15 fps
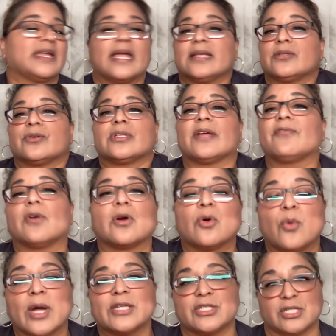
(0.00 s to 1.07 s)
case there's ever a
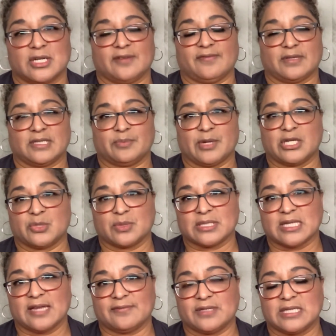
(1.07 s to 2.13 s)
question if a sponge
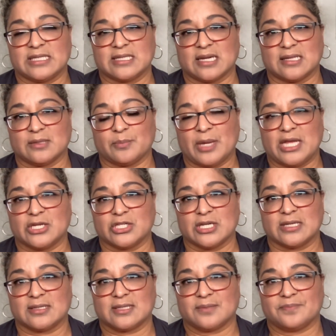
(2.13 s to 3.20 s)
was left inside the
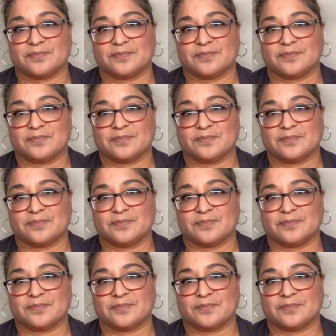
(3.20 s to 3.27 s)
patient.